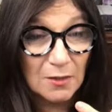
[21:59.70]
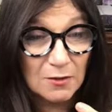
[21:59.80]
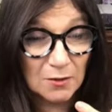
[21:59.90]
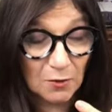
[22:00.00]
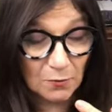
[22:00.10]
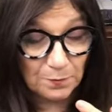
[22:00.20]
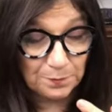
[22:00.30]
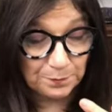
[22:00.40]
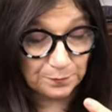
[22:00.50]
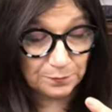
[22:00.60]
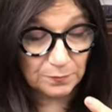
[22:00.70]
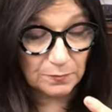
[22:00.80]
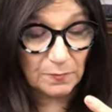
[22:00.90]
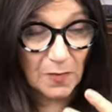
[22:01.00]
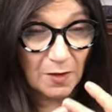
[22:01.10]
So,
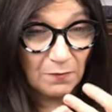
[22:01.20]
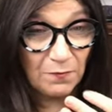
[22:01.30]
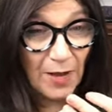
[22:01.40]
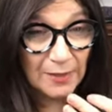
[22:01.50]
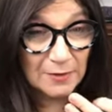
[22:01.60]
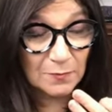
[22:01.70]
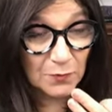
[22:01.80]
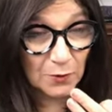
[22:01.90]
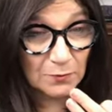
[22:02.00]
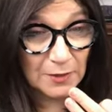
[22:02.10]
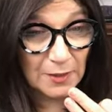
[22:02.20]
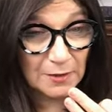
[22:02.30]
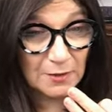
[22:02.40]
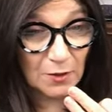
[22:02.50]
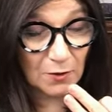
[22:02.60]
fats and proteins